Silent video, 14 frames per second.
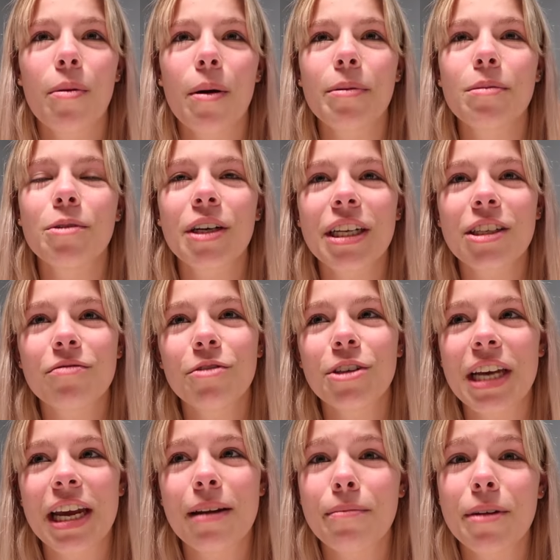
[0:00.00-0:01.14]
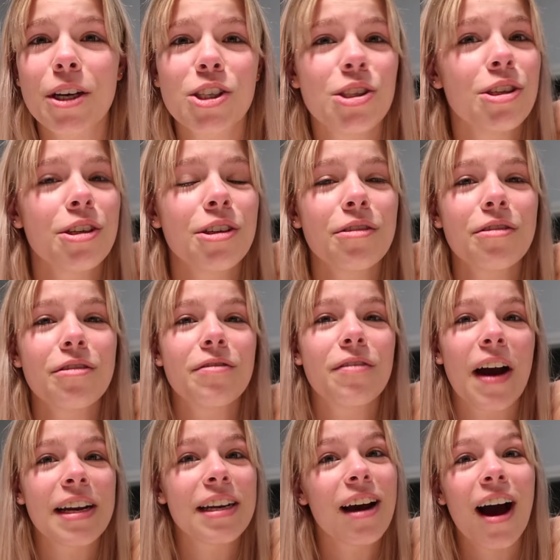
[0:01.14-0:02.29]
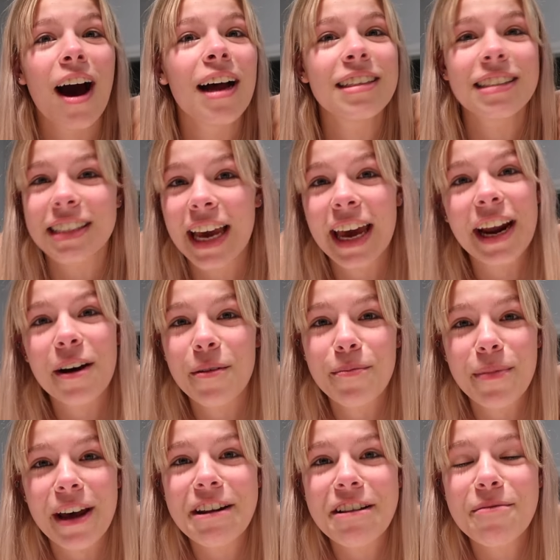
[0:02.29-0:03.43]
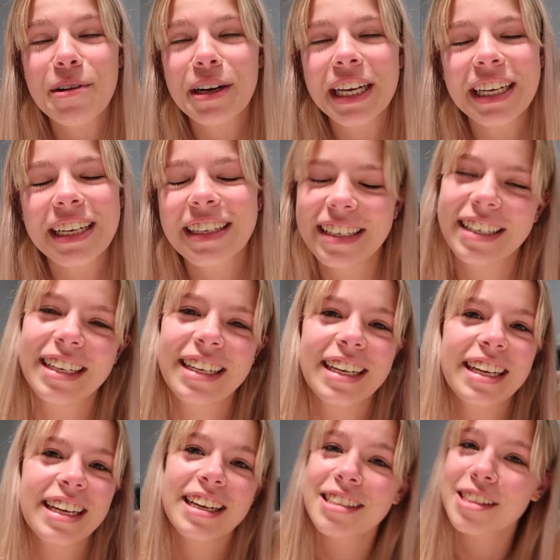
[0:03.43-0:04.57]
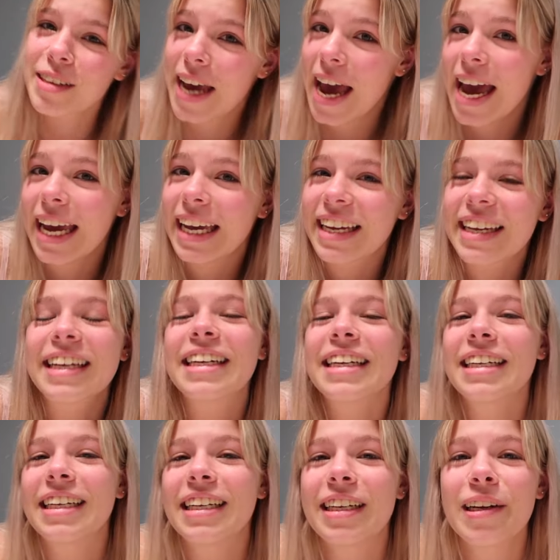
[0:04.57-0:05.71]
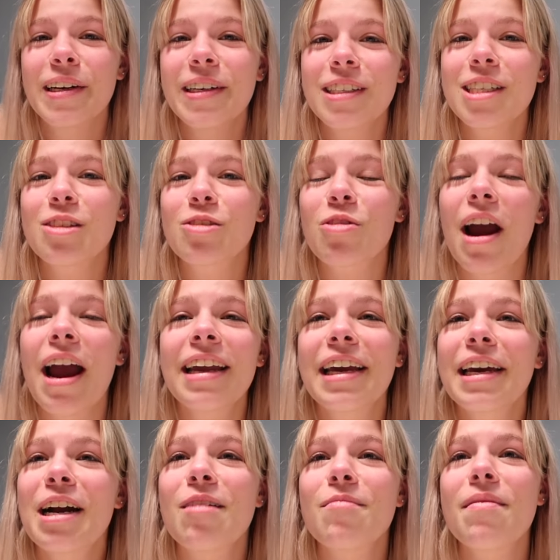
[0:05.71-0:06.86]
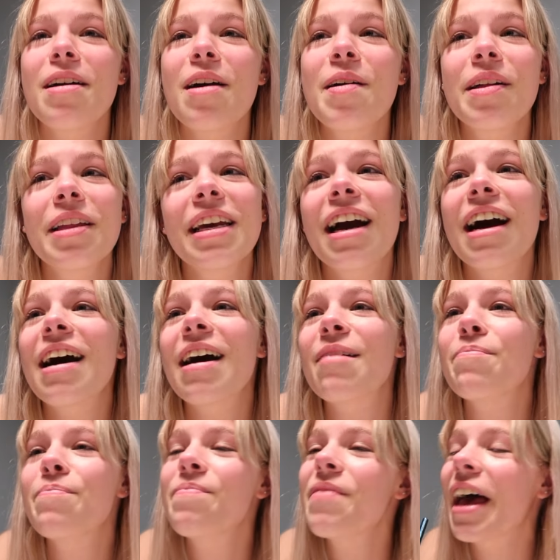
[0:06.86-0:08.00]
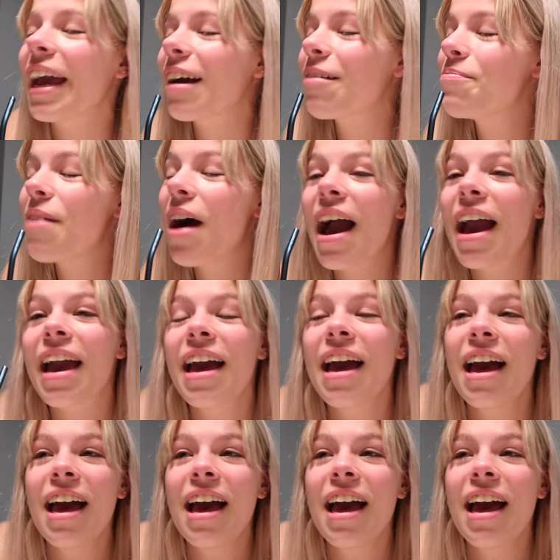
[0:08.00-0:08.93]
a proper morning routine because you find it hard to get out of bed in the morning, that's okay. You know, just try and get up earlier, like by